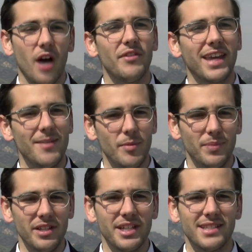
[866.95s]
of the
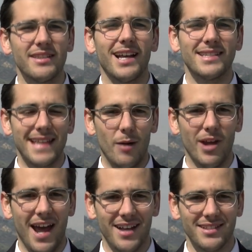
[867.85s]
capabilities that sound
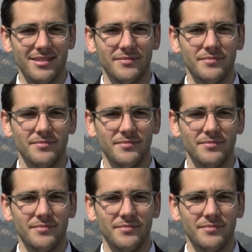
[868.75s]
has.